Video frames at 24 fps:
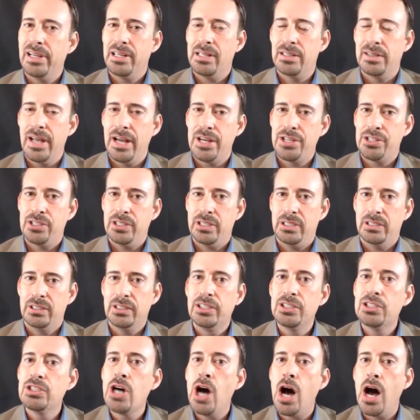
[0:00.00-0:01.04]
collection
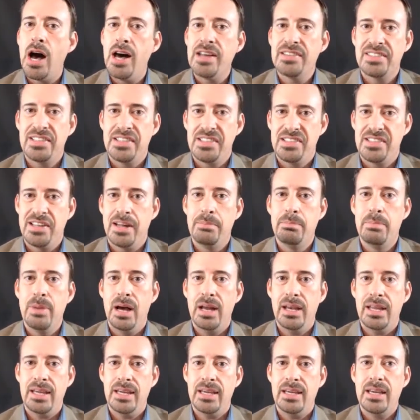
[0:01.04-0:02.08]
could cost
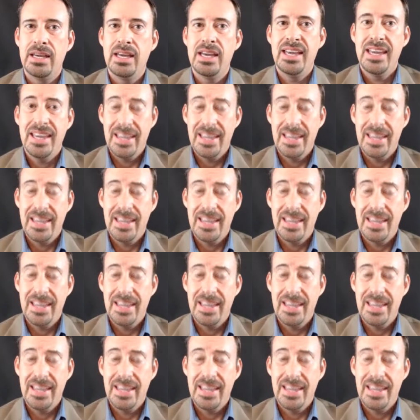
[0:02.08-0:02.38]
somebody